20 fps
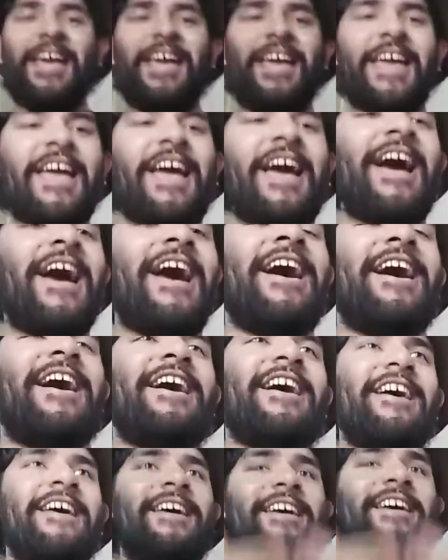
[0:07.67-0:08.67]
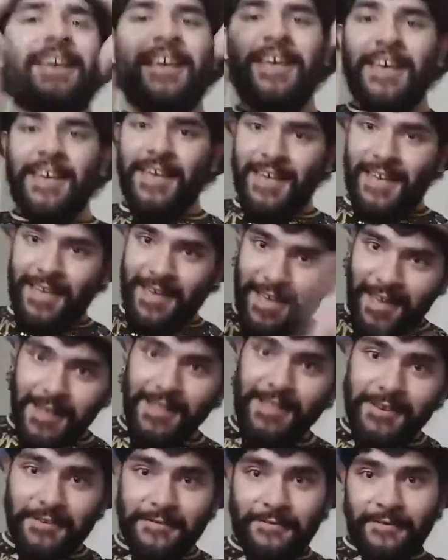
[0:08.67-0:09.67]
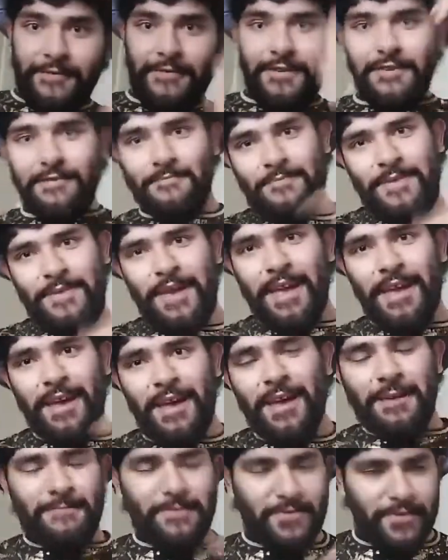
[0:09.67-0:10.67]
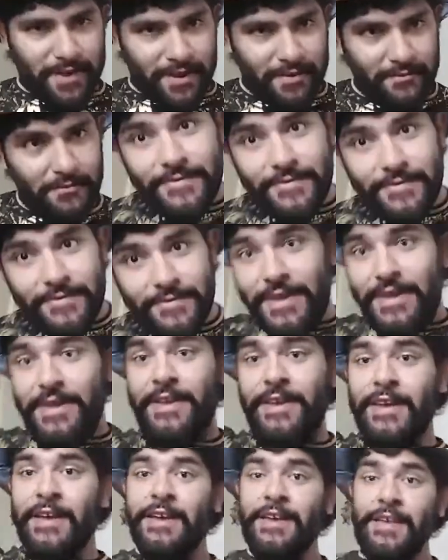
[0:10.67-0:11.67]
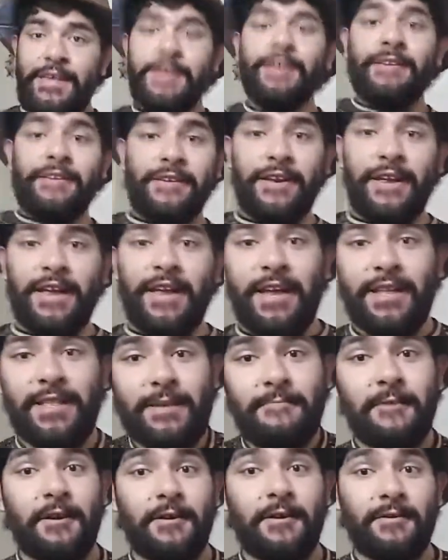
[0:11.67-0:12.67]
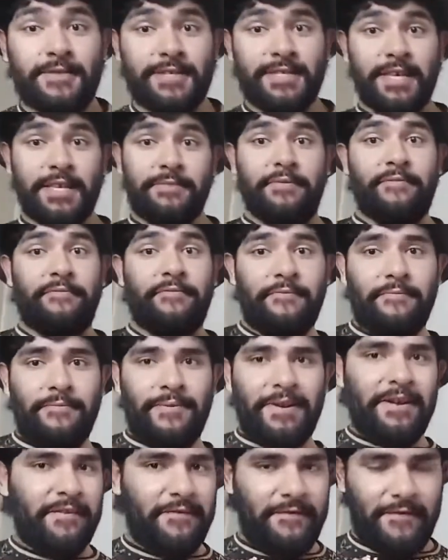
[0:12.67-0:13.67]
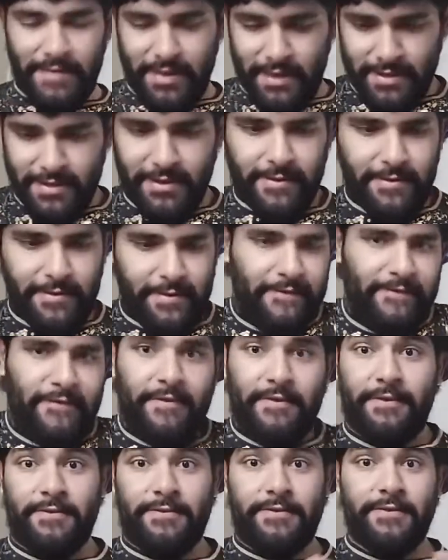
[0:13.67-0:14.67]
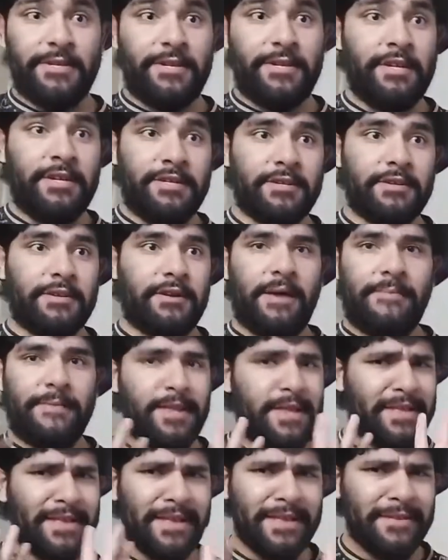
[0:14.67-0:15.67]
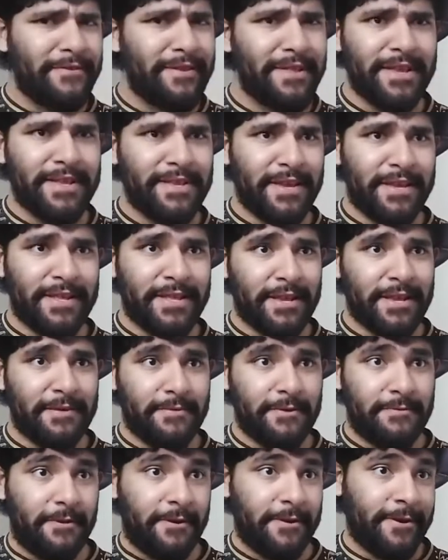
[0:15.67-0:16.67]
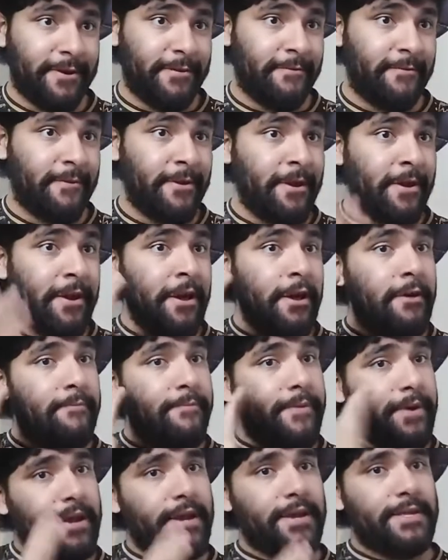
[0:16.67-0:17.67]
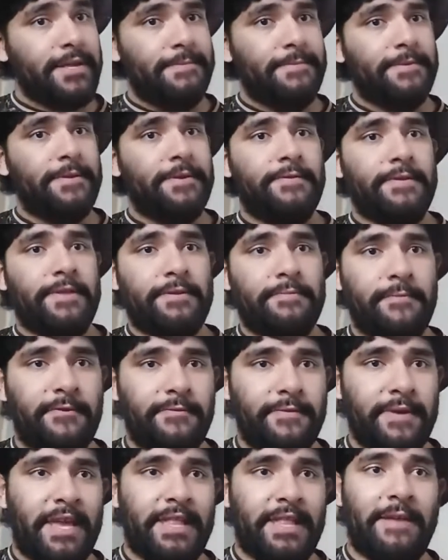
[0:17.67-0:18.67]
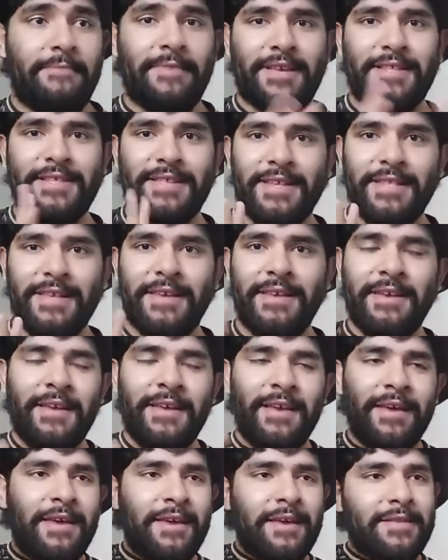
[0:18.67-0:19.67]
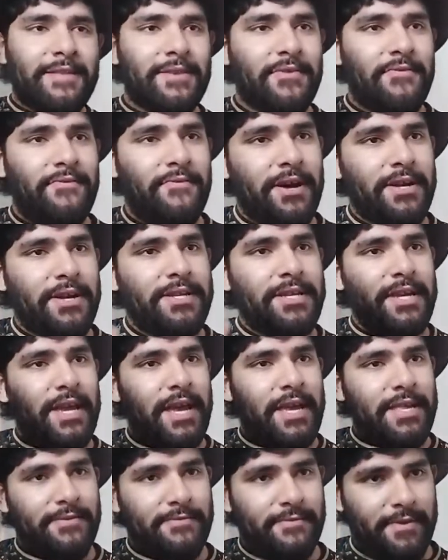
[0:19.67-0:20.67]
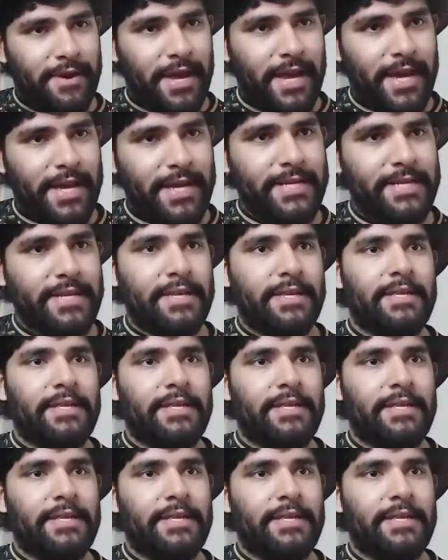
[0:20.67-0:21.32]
Hello everyone, PM31 here, and I'm all set up and prepared for this golden foil. Sure, I mean, it doesn't relate to anything to Mario, but it got something to do with this movie, and I'm excited to watch it as a reaction